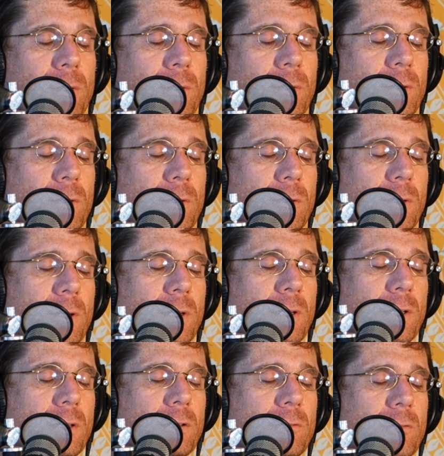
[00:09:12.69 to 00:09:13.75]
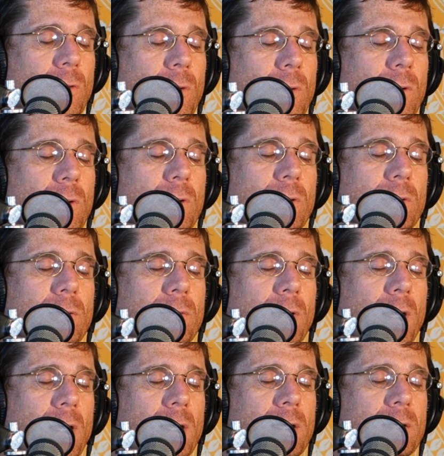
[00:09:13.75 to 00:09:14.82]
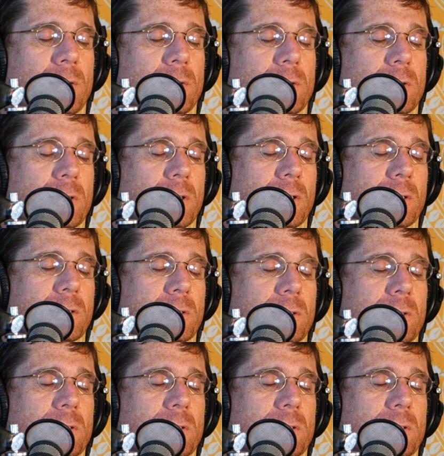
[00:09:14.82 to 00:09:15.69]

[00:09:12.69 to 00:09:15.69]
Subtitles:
(no one is talking)